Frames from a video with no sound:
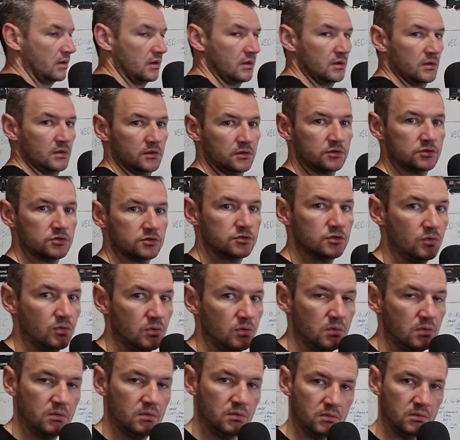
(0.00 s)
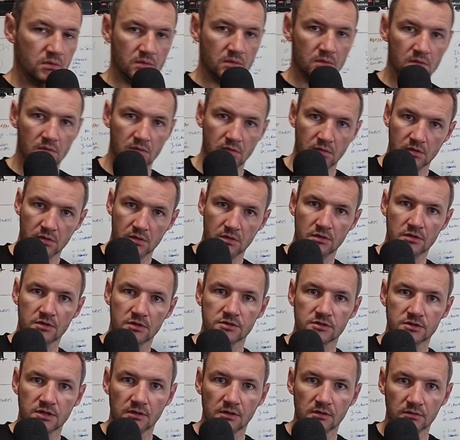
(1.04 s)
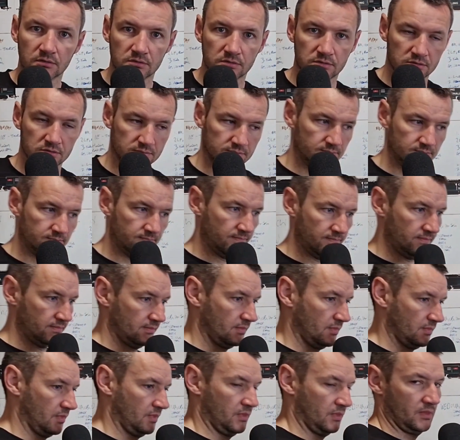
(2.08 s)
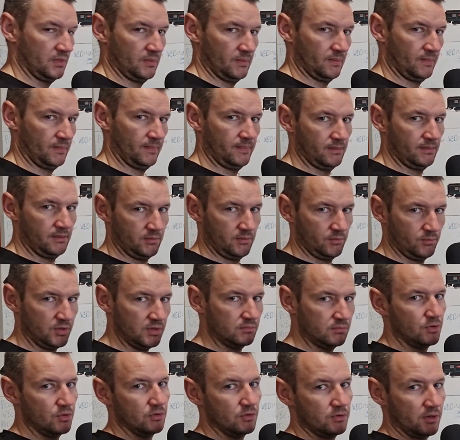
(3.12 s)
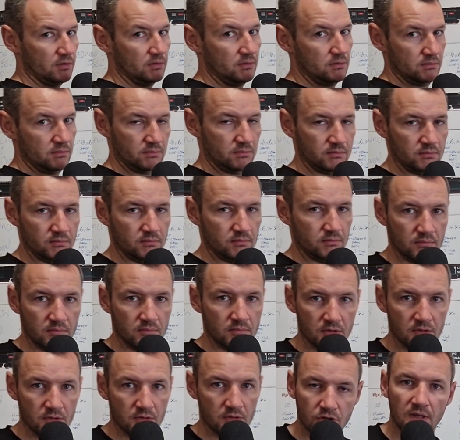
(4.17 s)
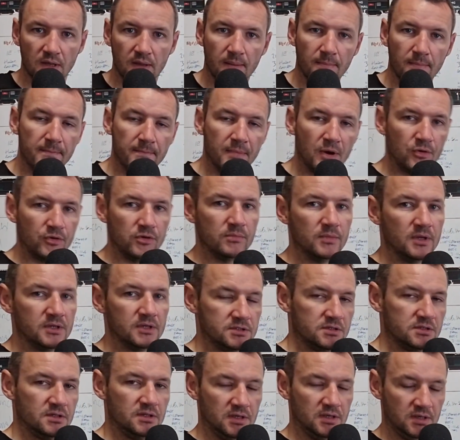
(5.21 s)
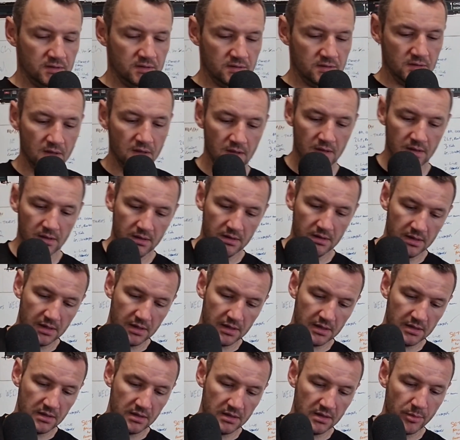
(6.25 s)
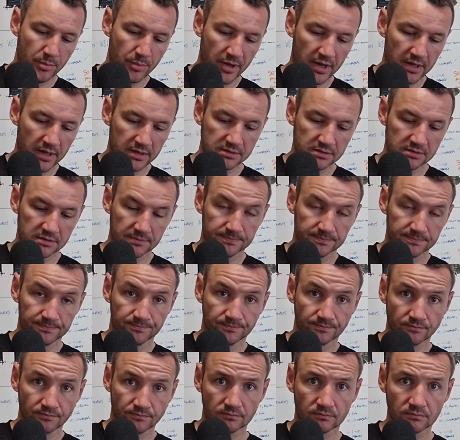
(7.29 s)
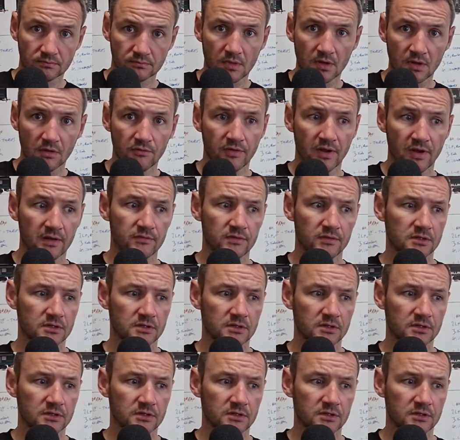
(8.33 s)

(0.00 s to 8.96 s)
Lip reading: So, signals being broken has caused 1 million minutes delay in the past 5 years.